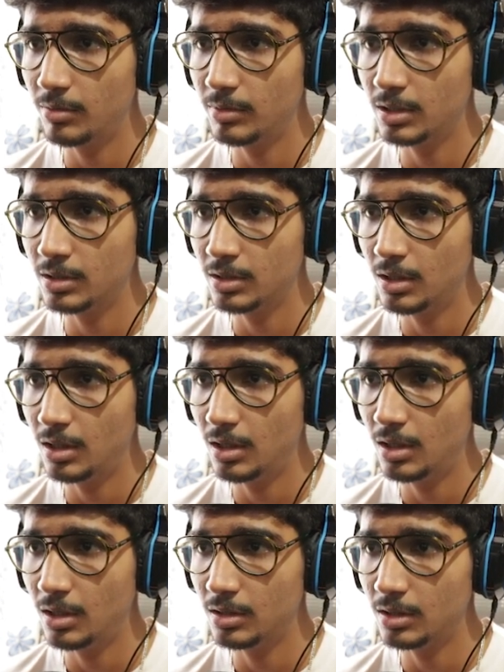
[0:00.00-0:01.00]
I mean,
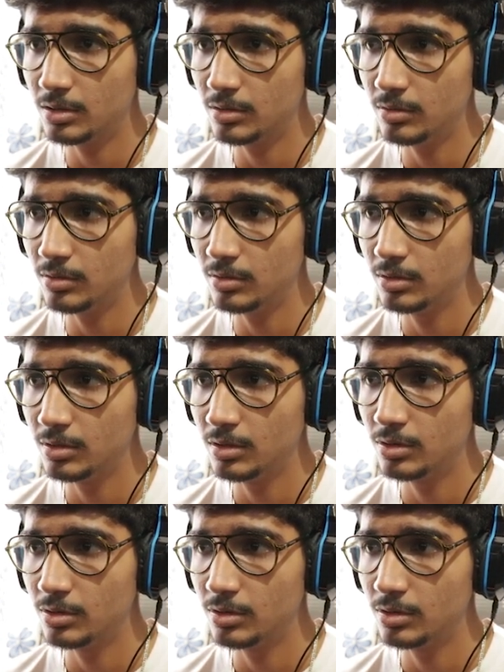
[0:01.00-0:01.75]
that's good.